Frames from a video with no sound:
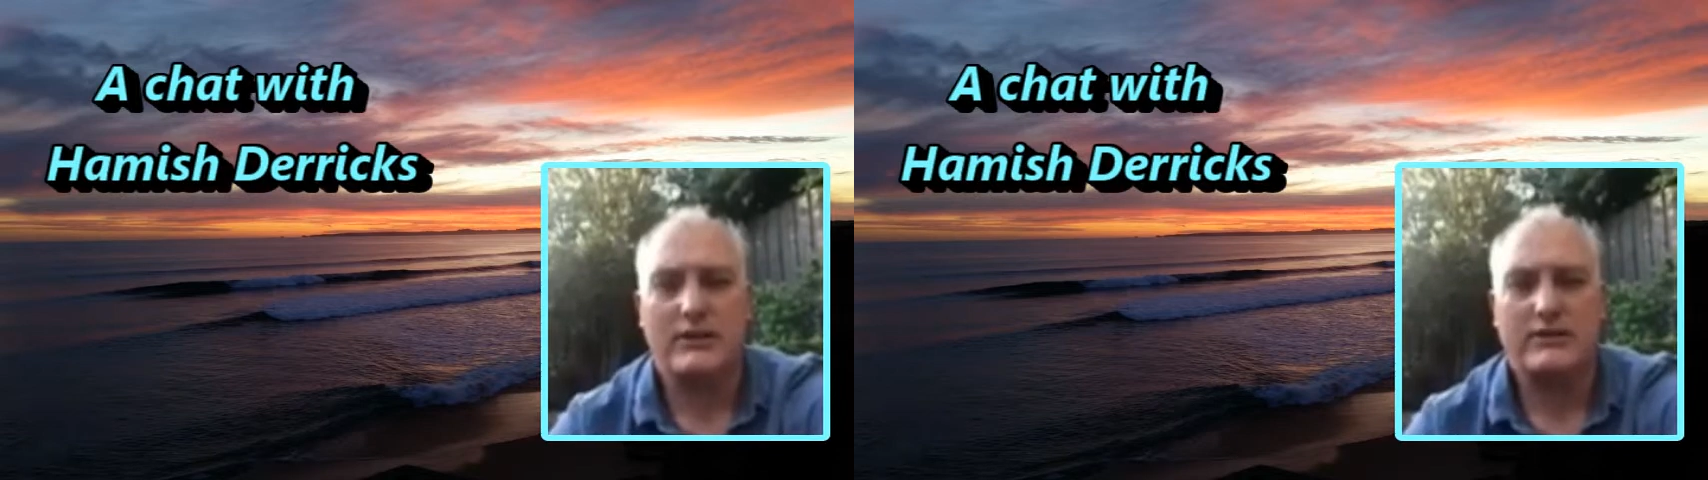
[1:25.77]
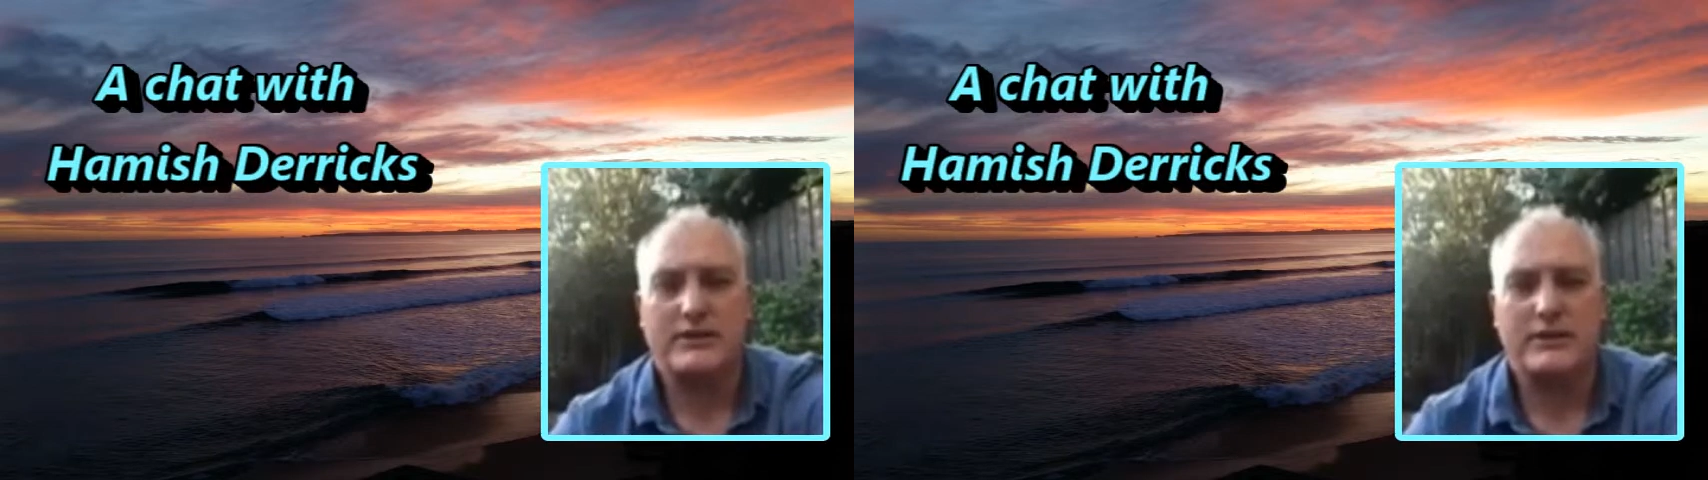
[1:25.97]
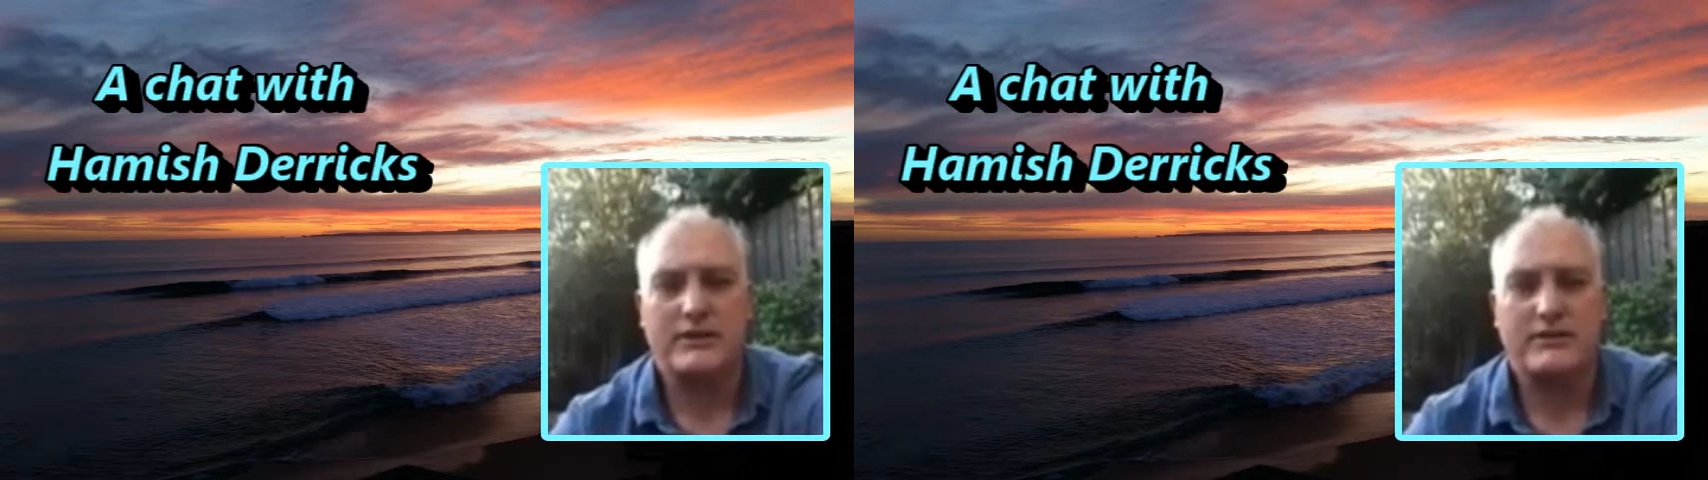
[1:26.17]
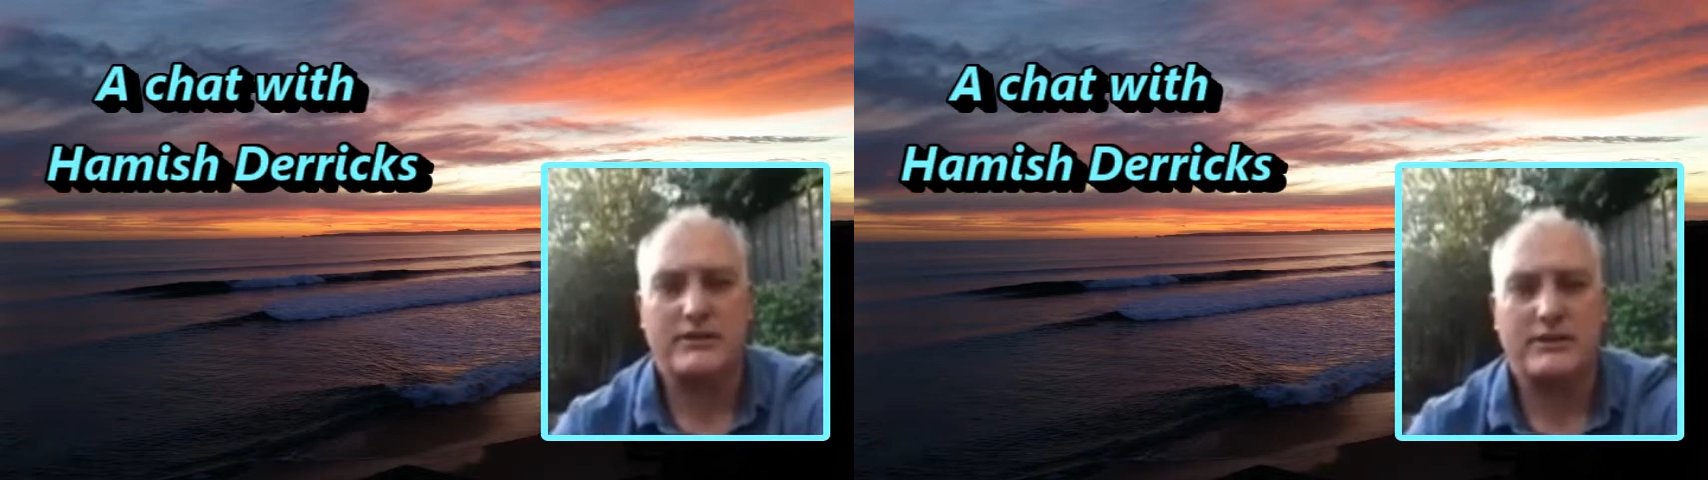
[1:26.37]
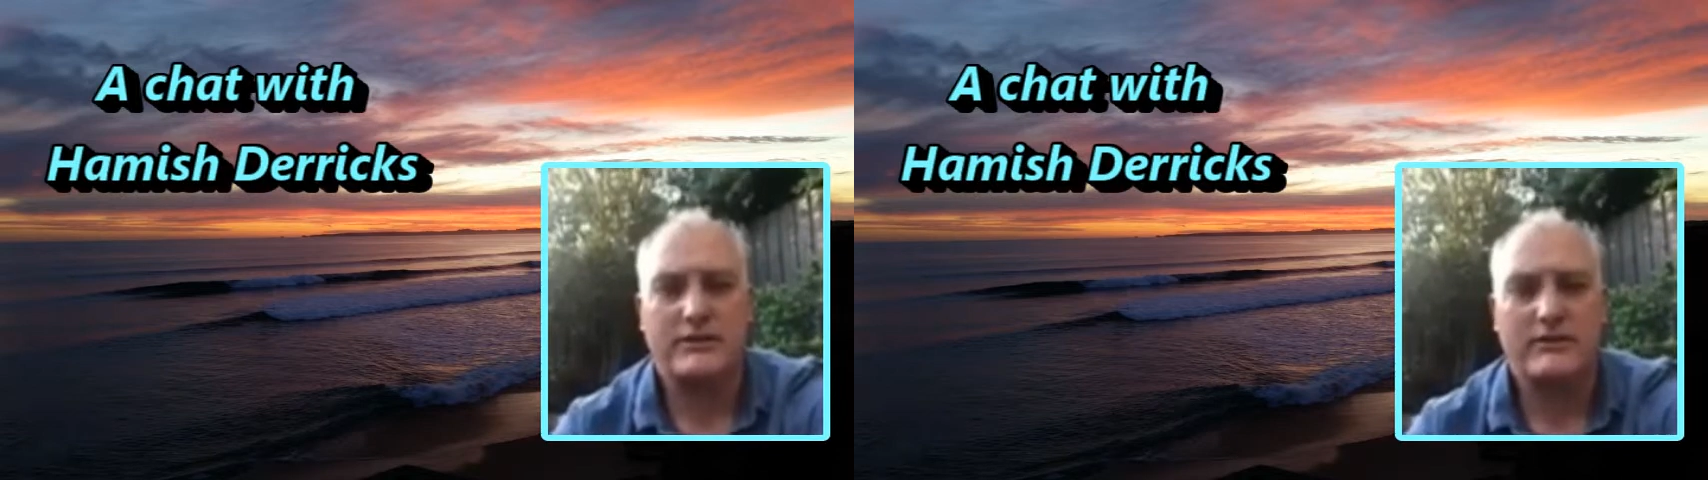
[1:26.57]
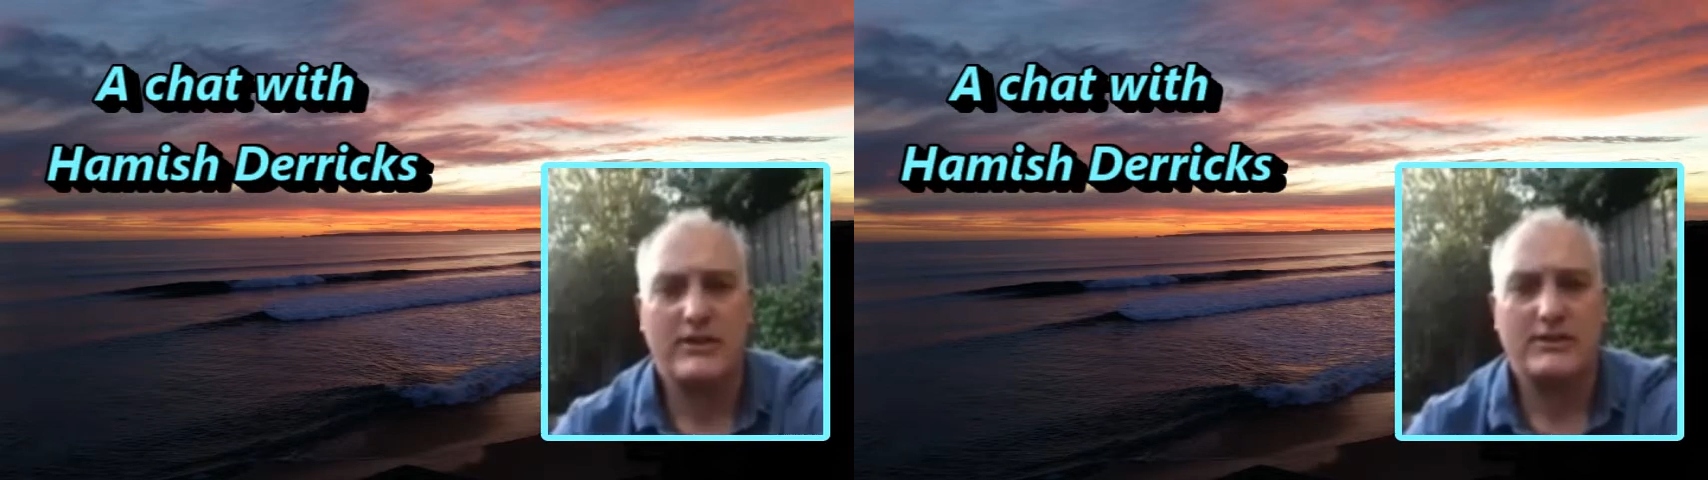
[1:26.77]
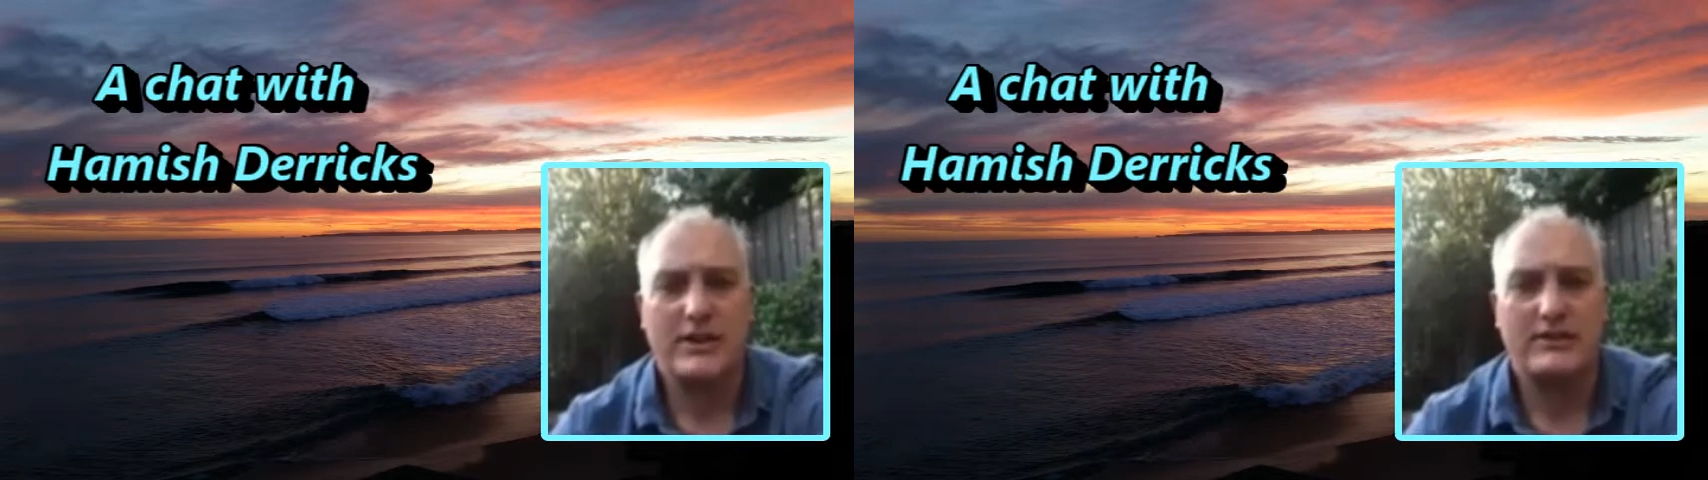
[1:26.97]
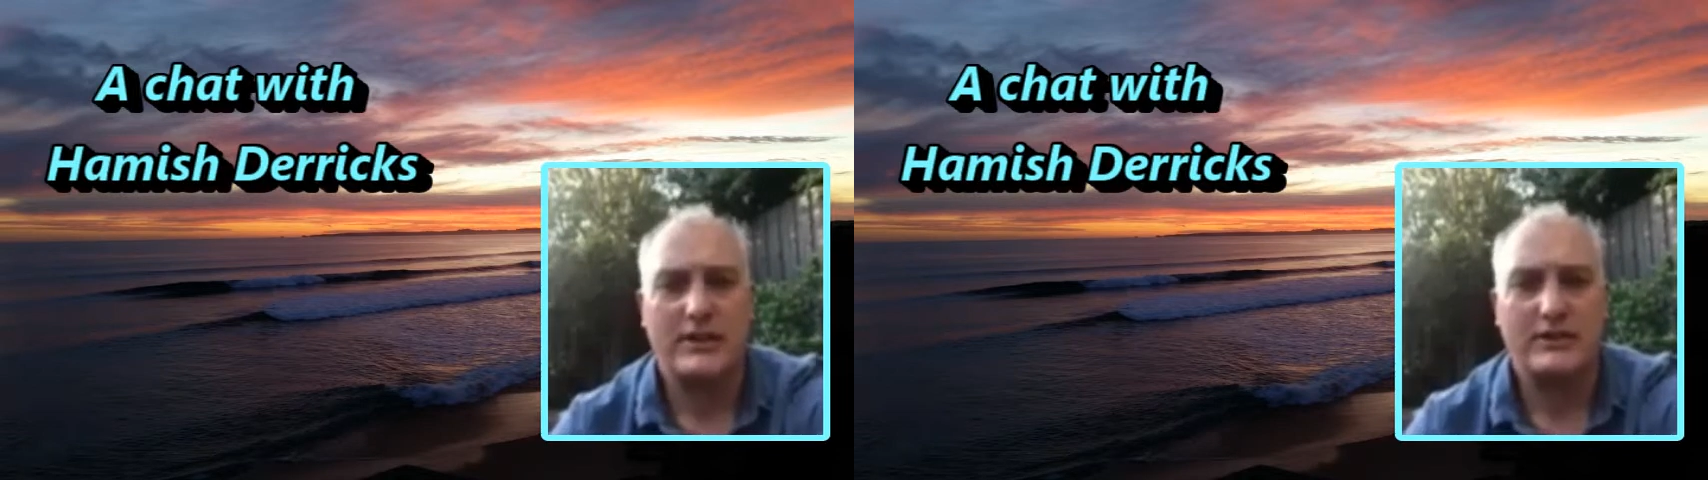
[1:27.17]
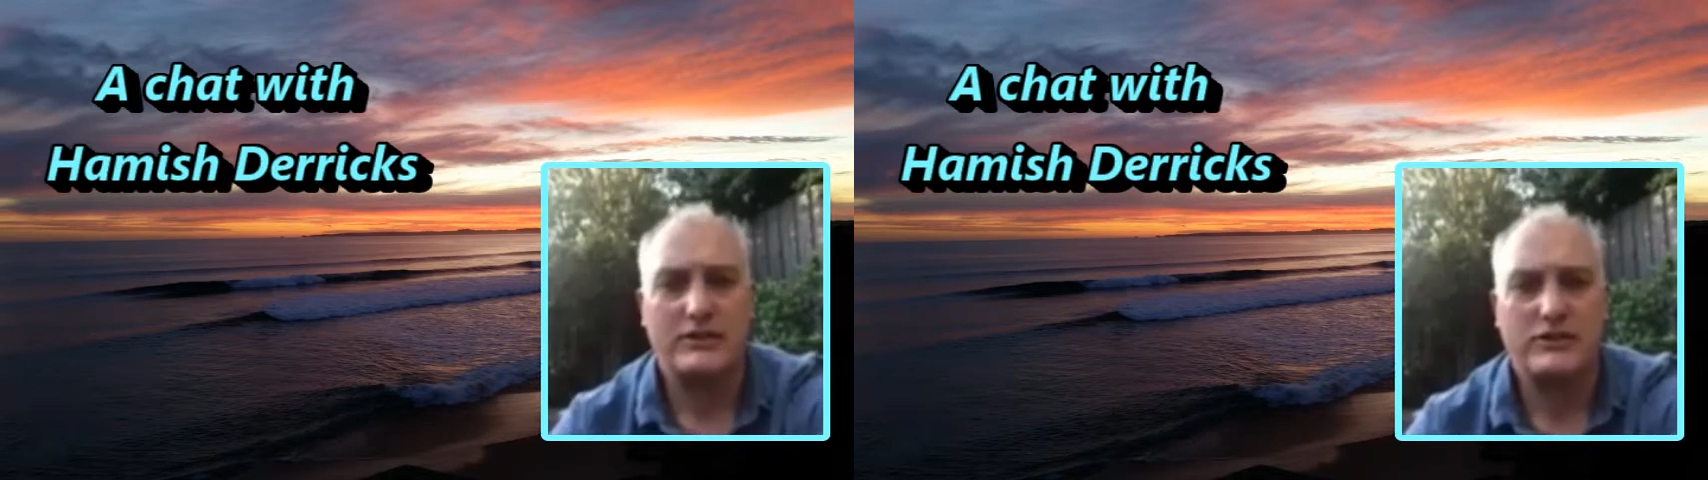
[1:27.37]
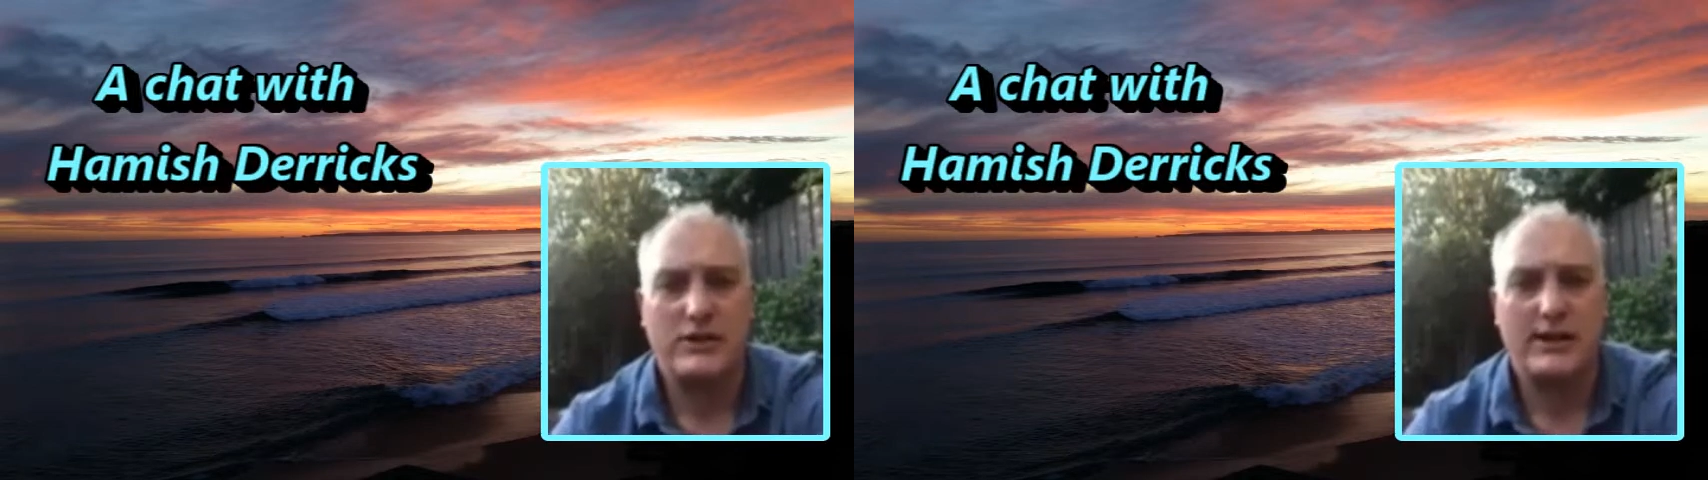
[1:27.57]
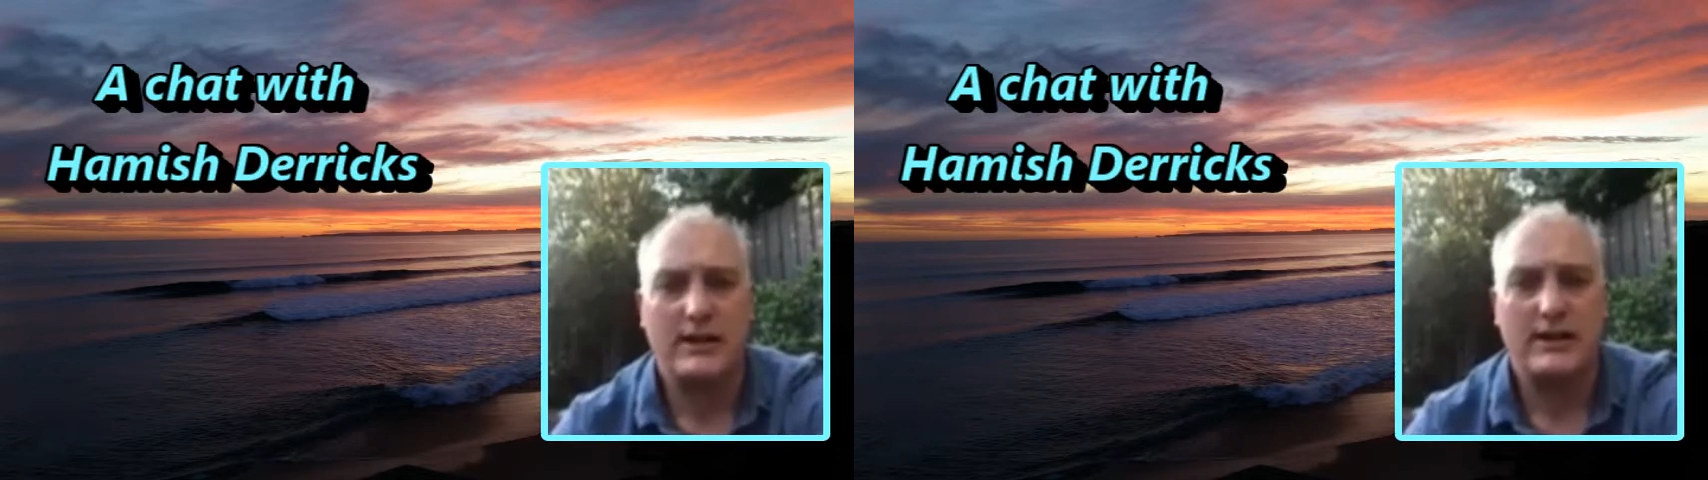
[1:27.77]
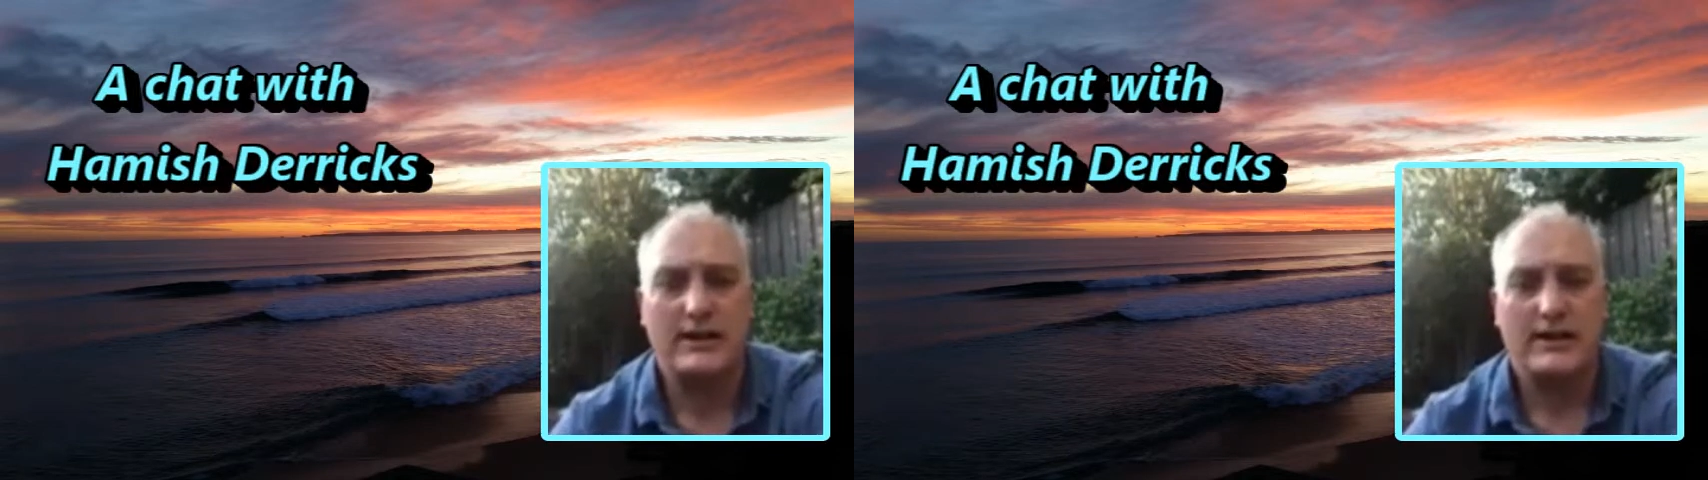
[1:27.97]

Officer for Surf Lifesaving Australia.